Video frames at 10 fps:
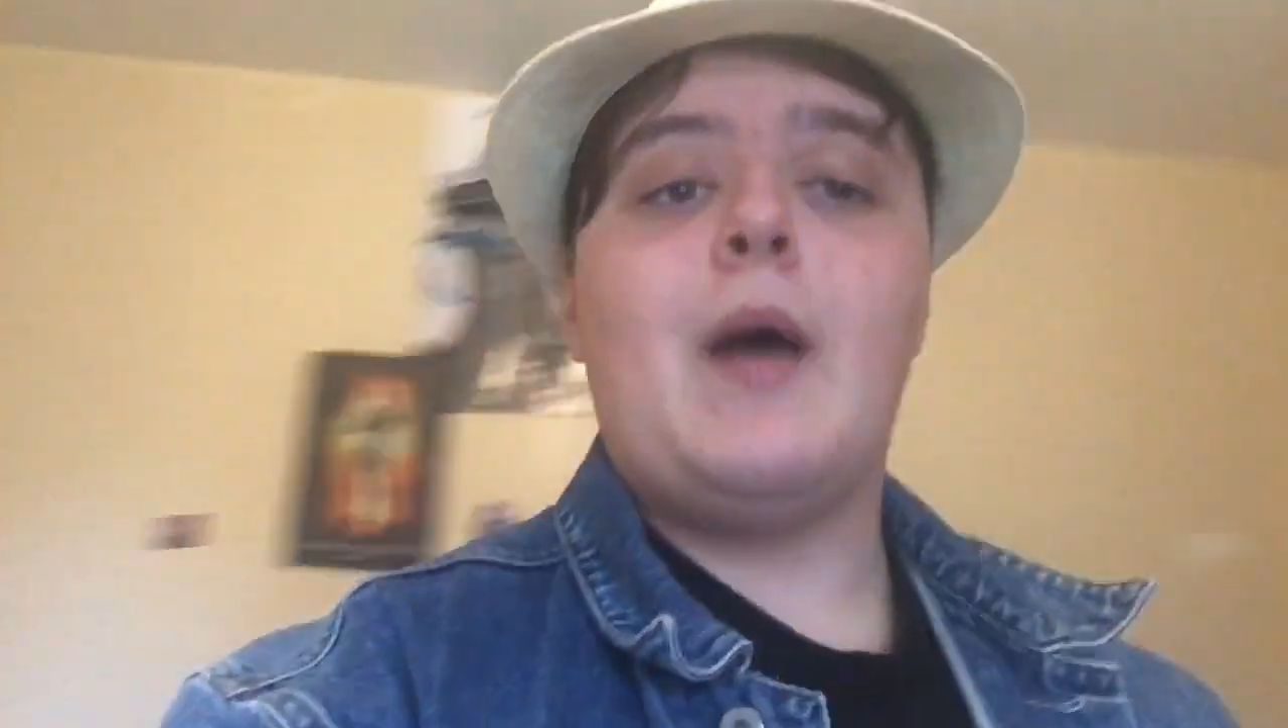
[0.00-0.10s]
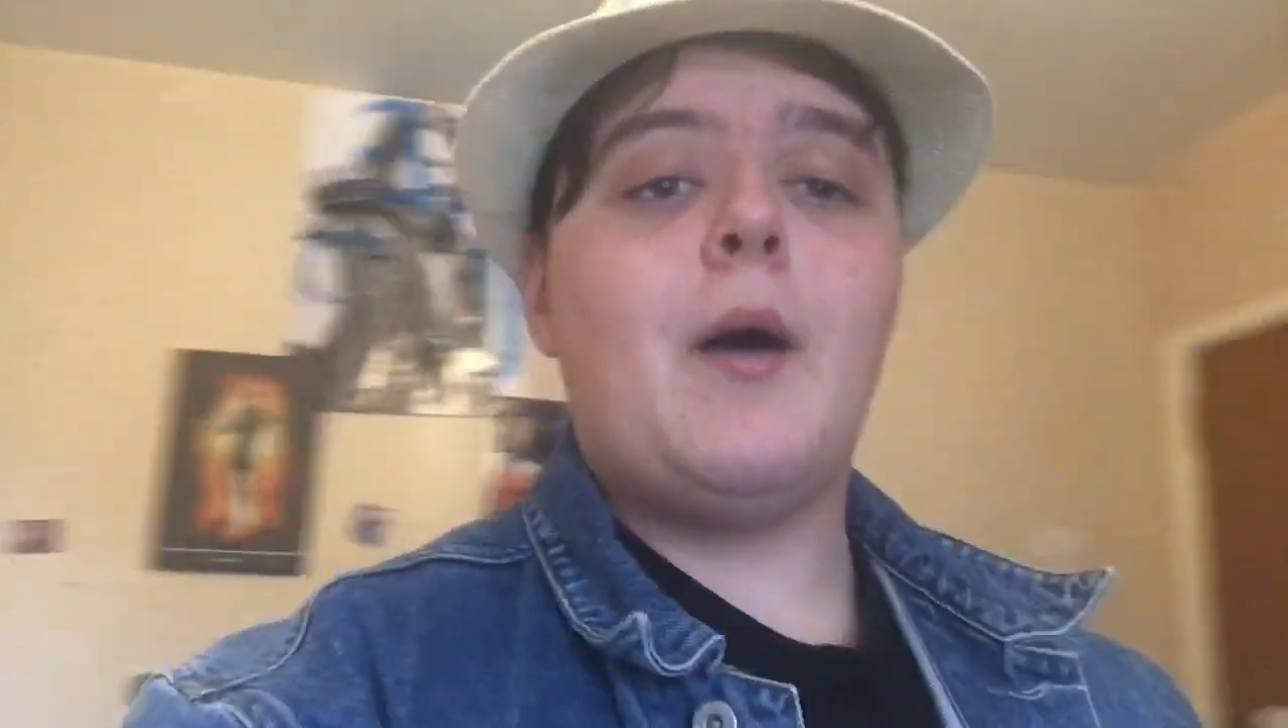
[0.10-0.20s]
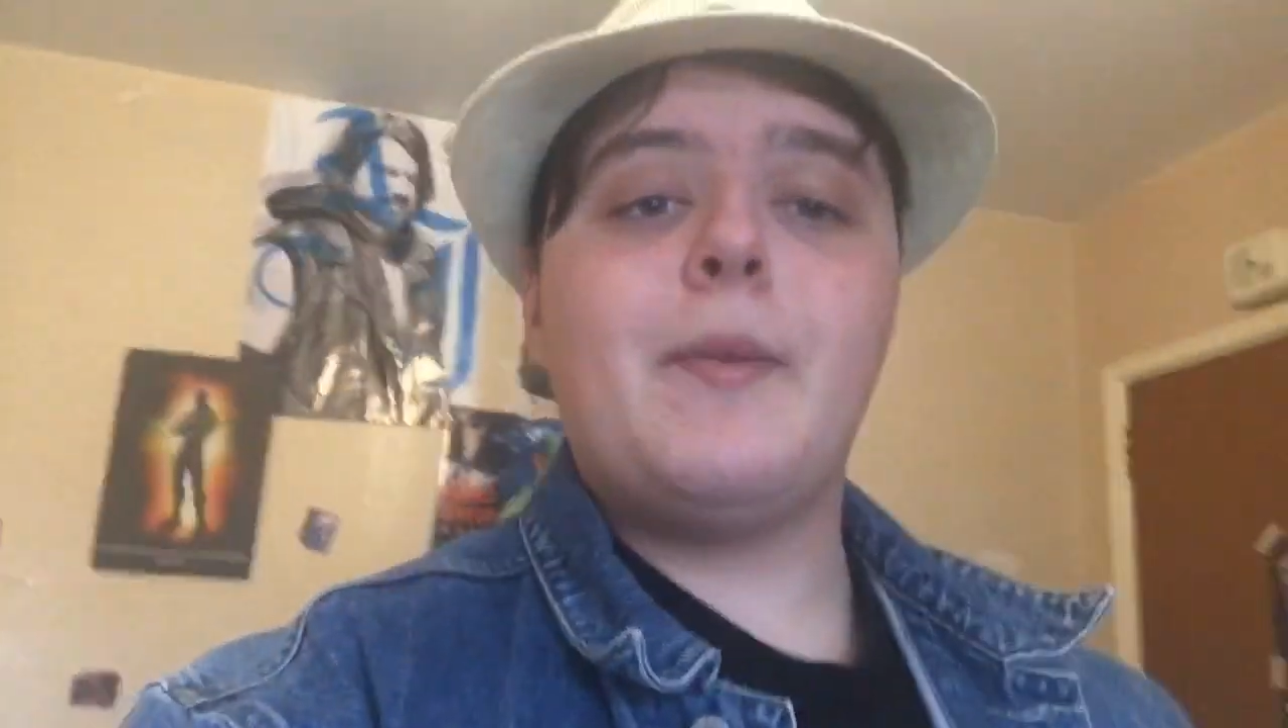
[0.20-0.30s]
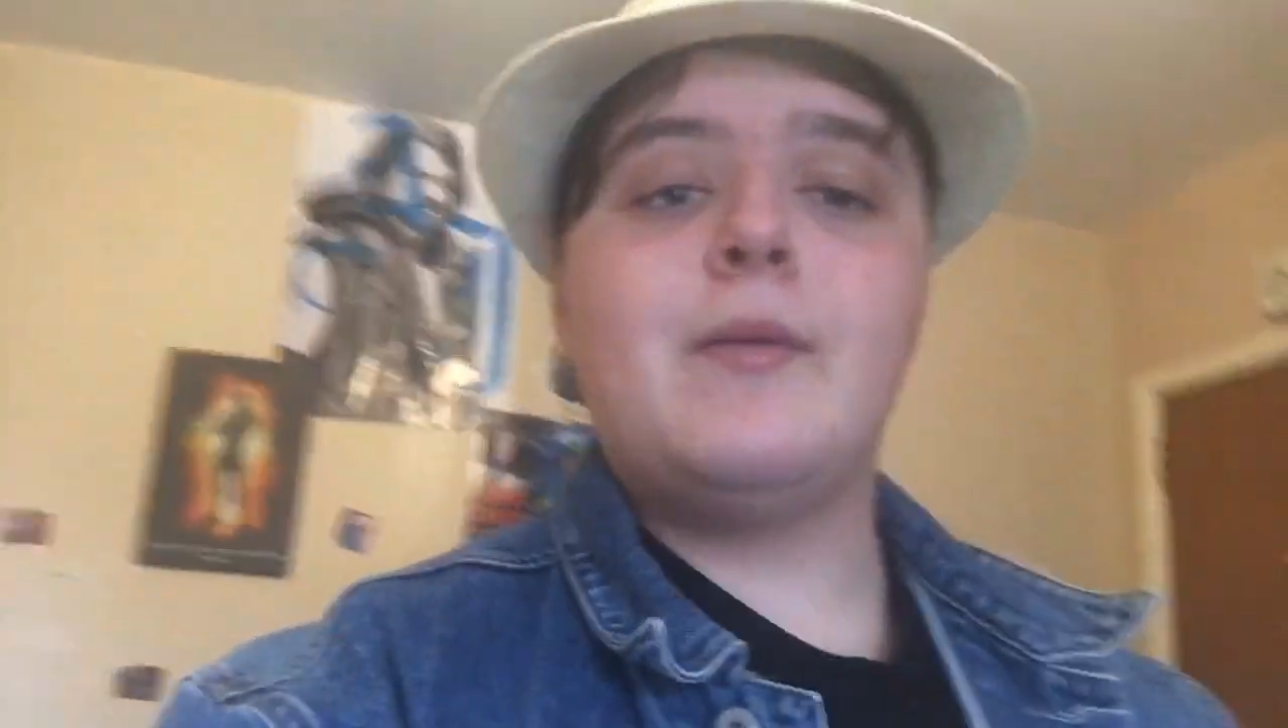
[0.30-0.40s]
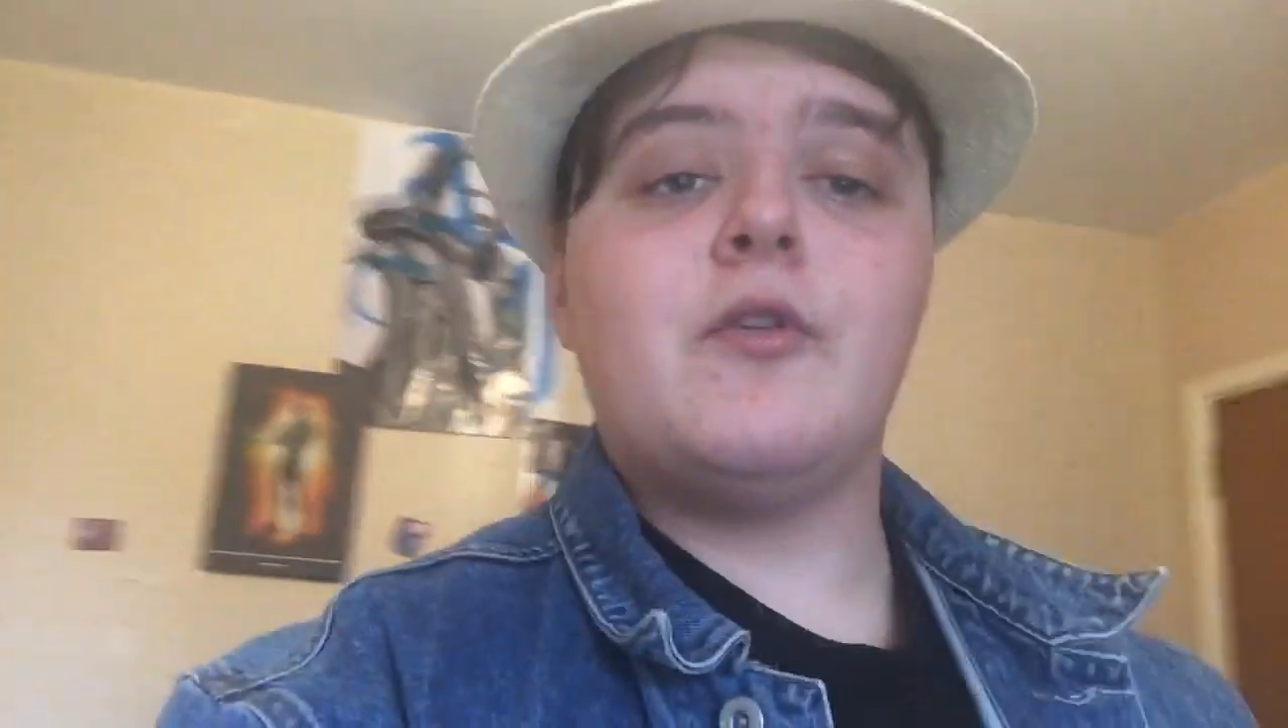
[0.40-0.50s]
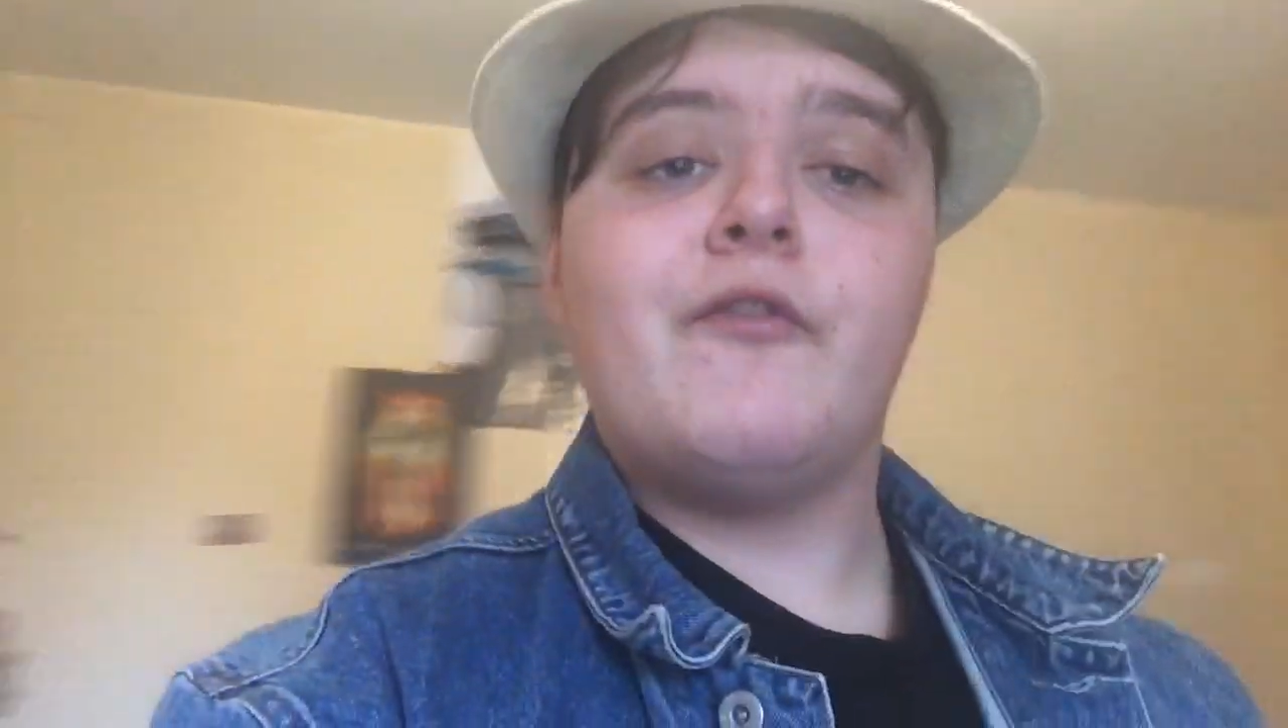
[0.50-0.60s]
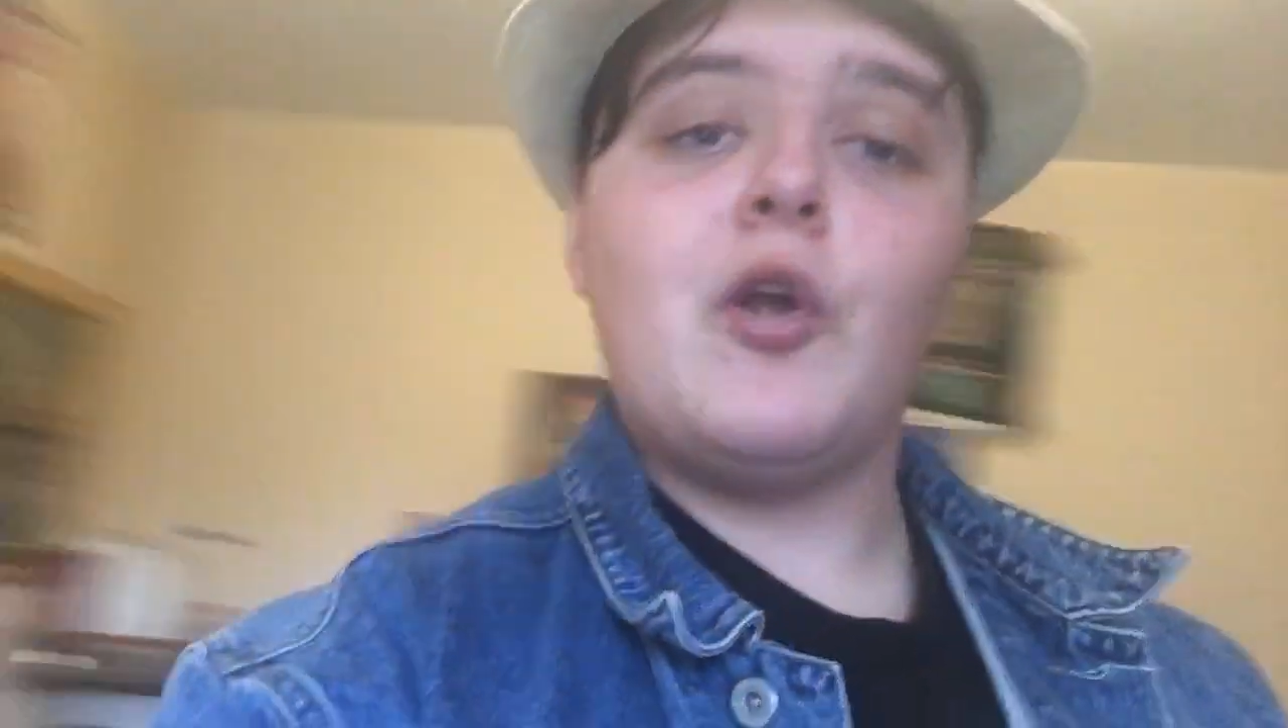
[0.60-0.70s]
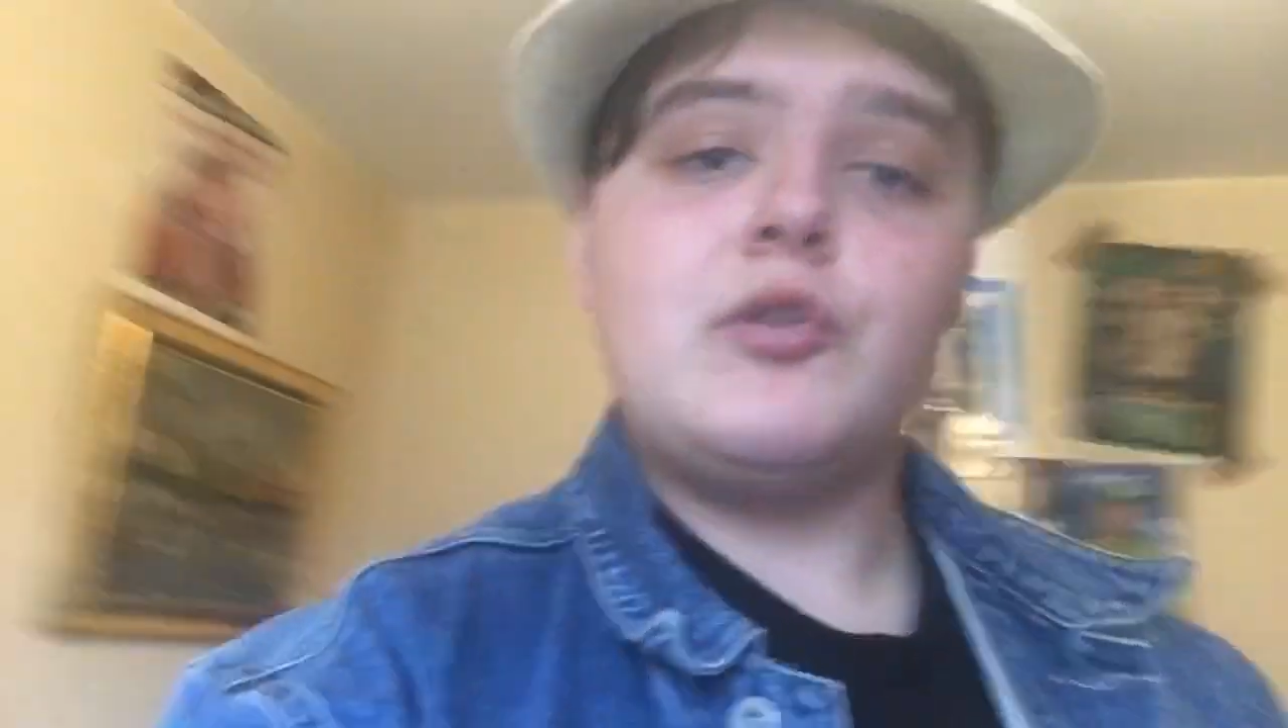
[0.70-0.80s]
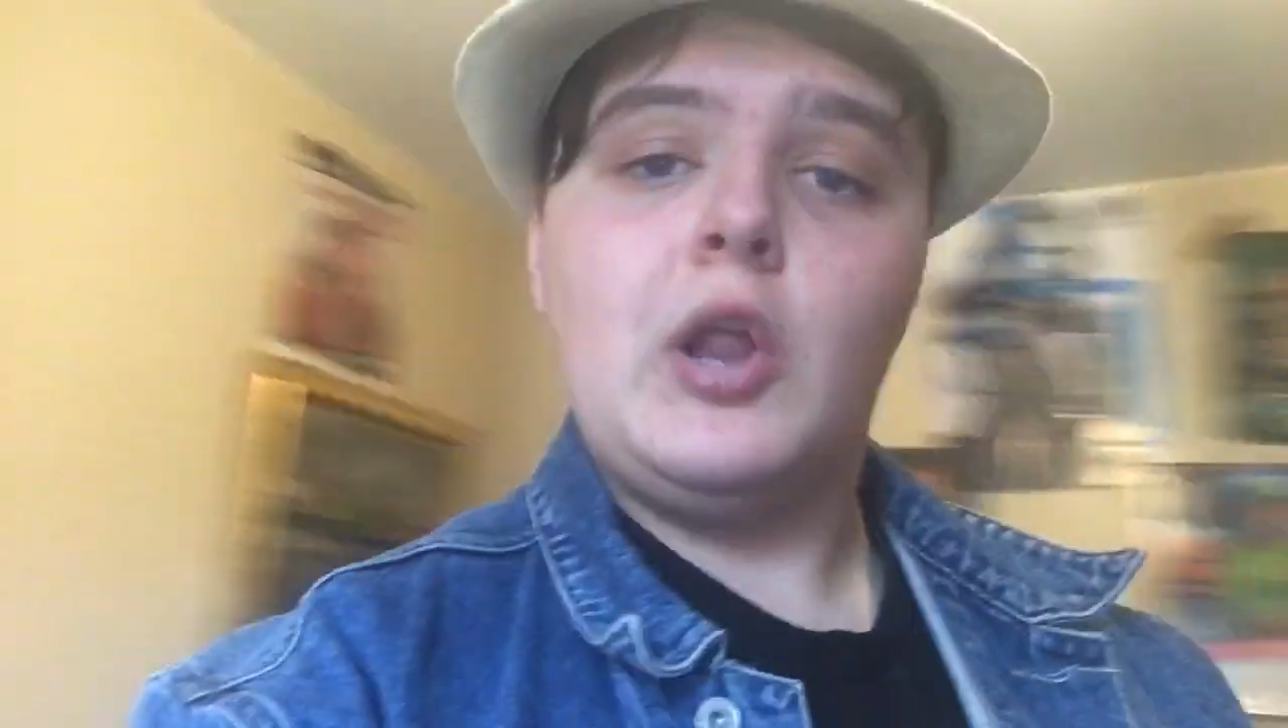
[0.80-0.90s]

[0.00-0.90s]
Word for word: I'll be able to vlog